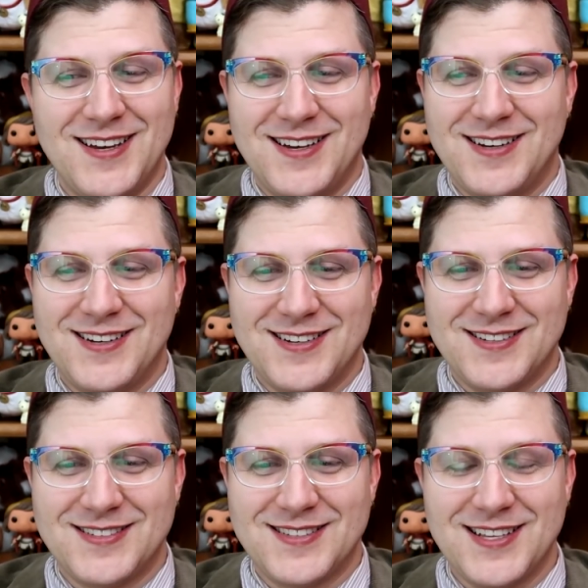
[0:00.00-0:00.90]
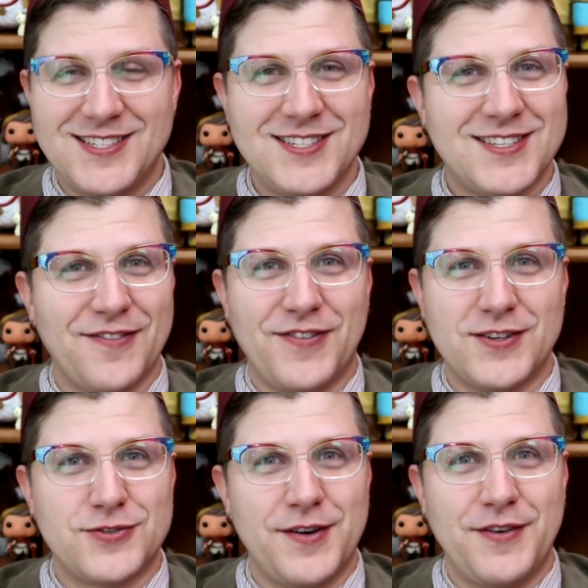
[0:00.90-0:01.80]
That's just a
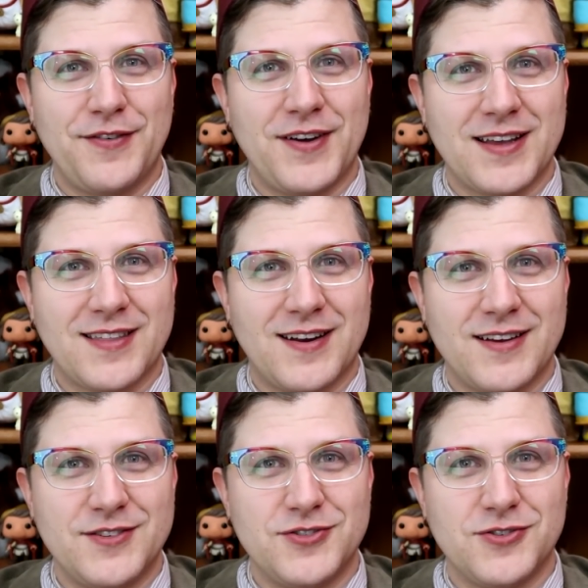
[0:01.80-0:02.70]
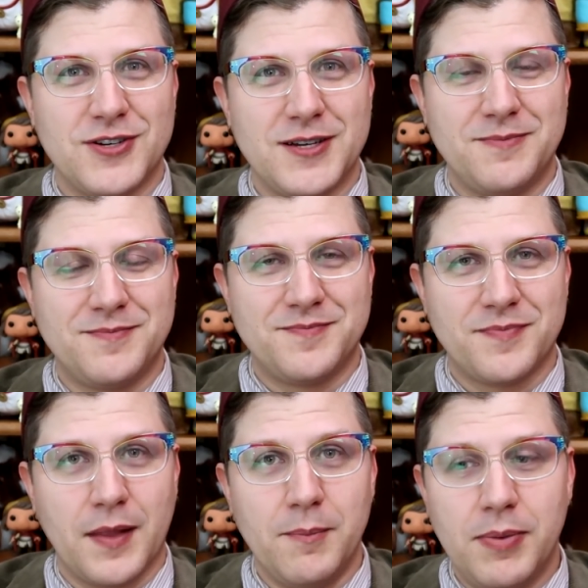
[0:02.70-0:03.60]
fun trivia fact that I enjoy.
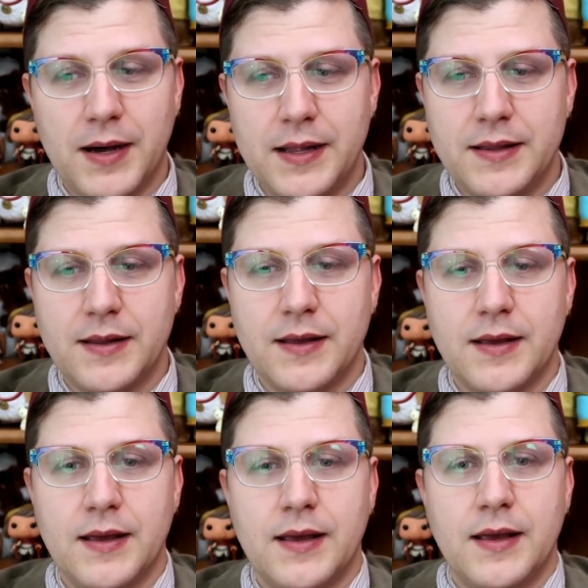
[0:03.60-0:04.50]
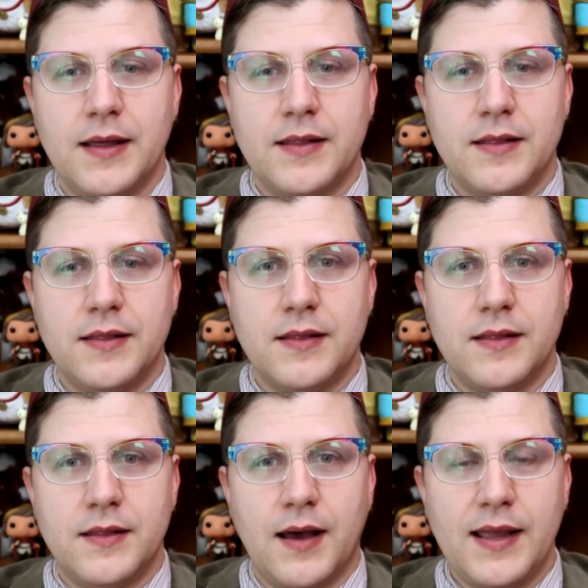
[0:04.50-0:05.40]
But
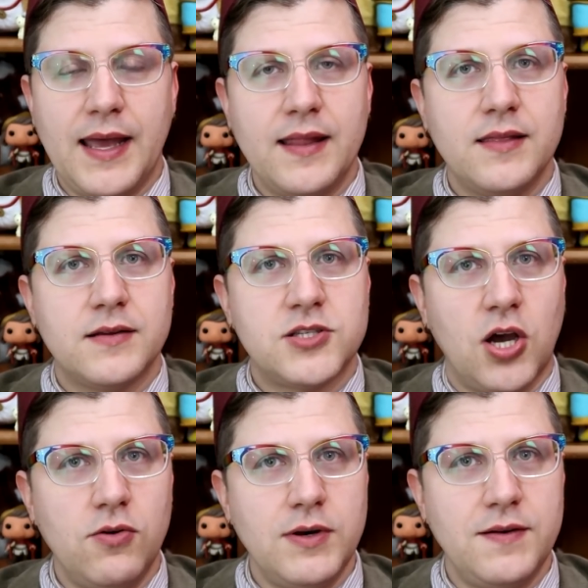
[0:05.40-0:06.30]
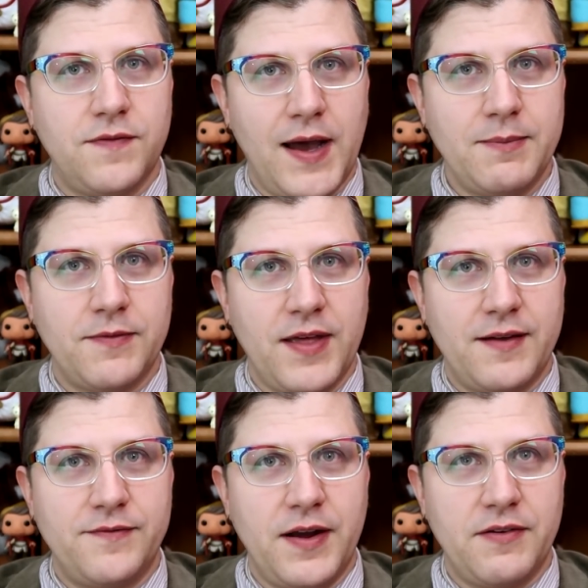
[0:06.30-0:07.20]
again, the tone and vibe of
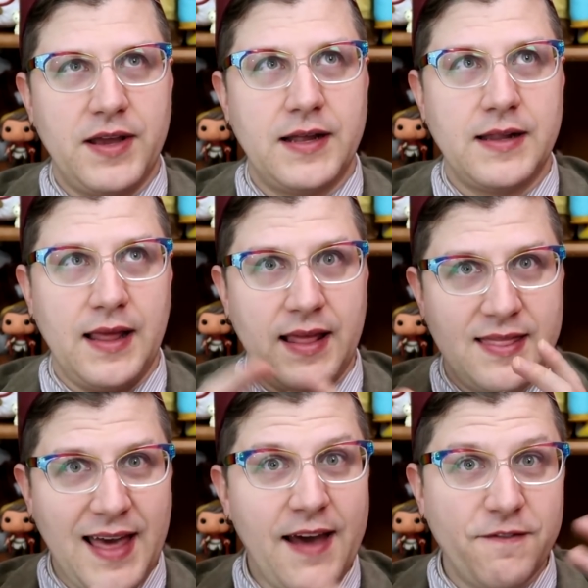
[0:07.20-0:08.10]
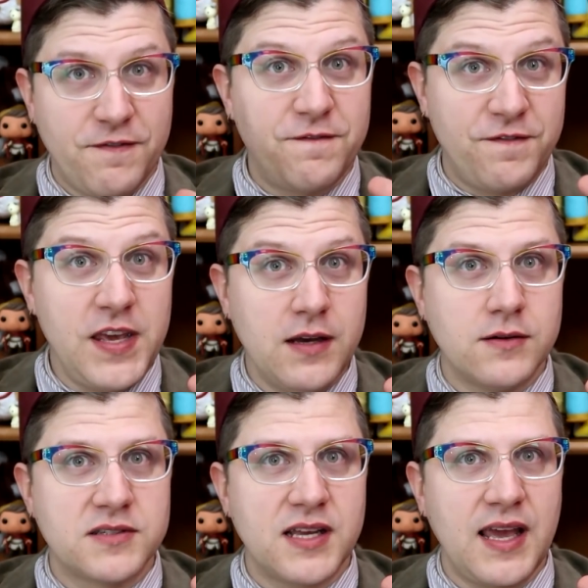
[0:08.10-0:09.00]
that very end, that
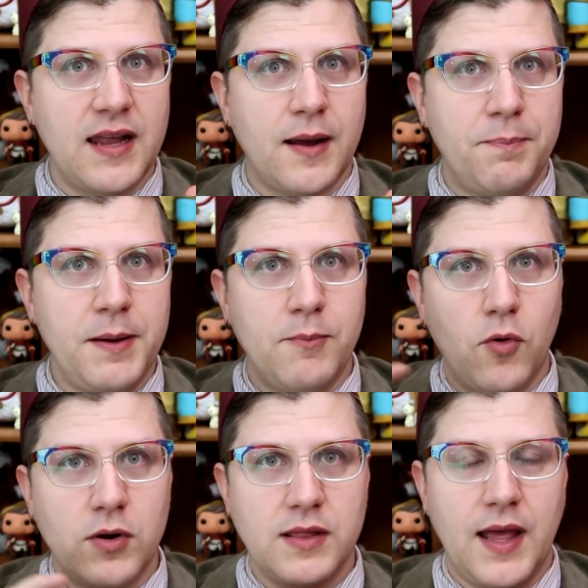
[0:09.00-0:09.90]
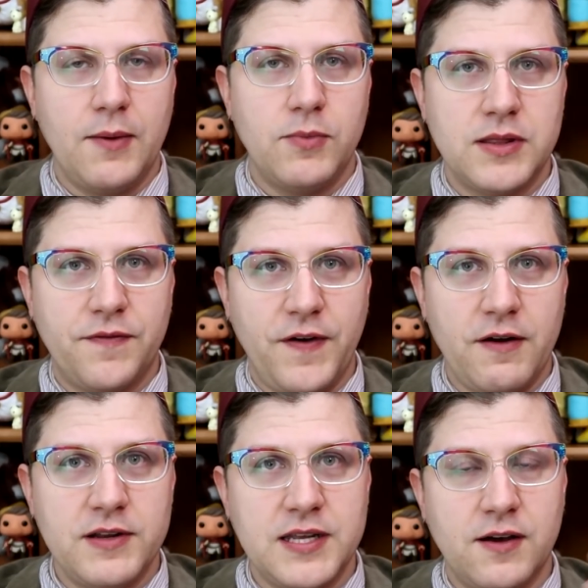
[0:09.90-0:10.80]
feels, again, a bit more in line with the
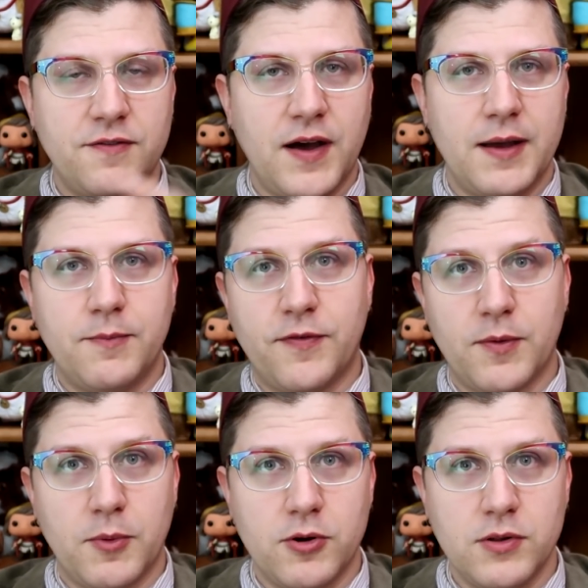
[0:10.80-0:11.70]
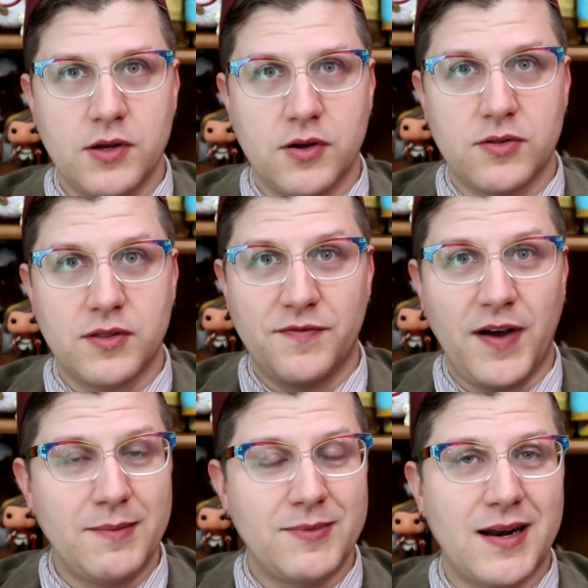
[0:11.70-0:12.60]
fairy tale vibe from earlier. The
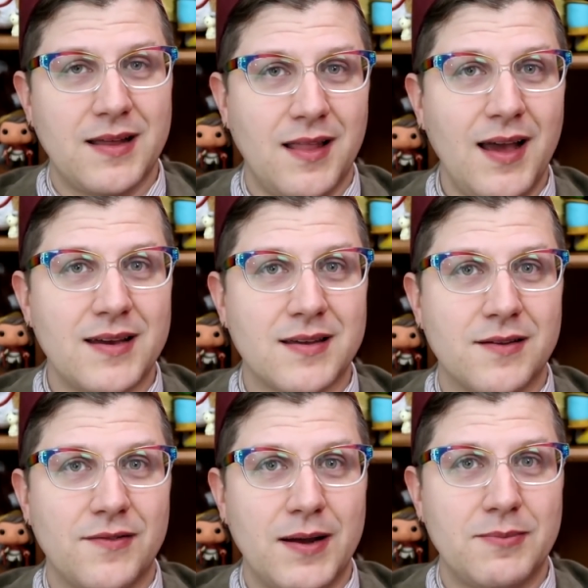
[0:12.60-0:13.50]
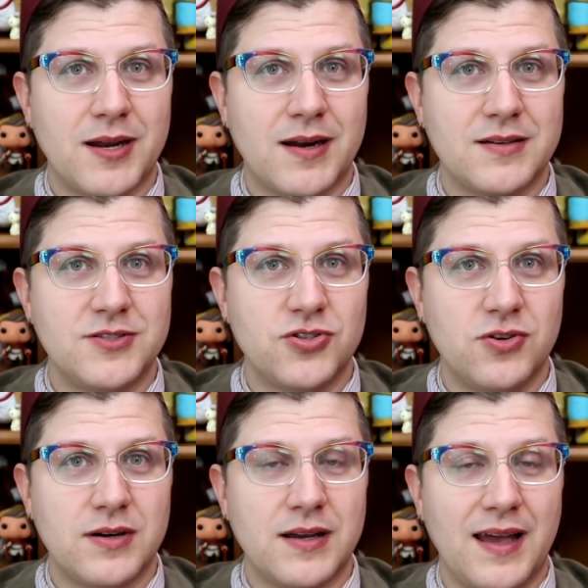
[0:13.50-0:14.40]
vibe that I like, the vibe that I
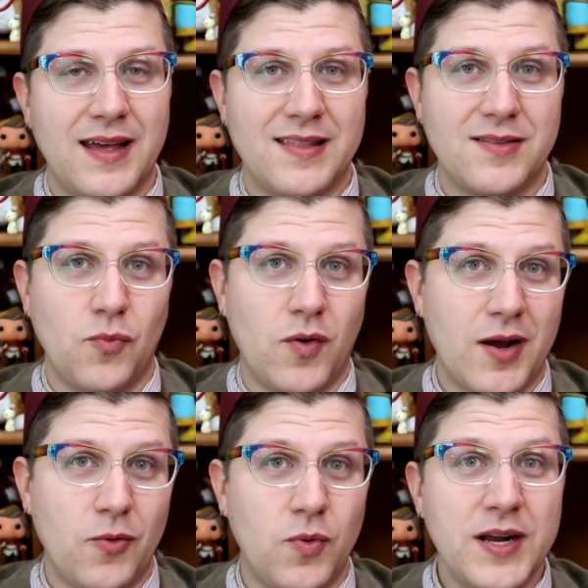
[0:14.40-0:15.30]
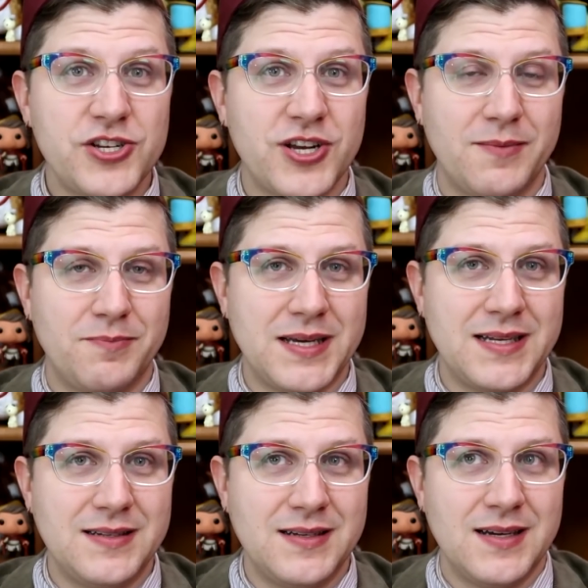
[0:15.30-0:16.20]
enjoy, and what I wish had
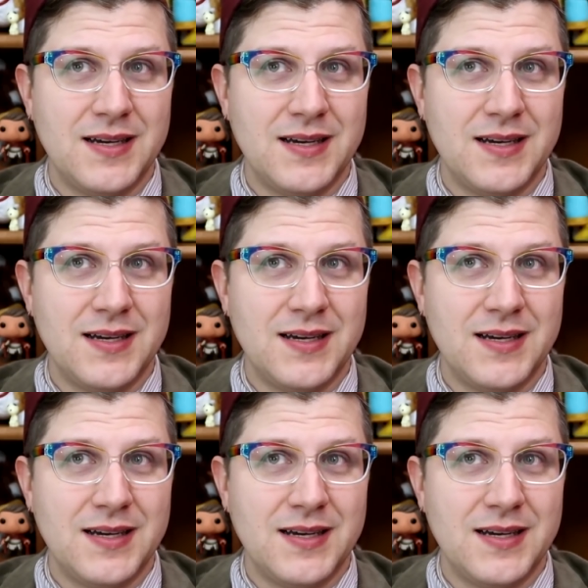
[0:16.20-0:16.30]
been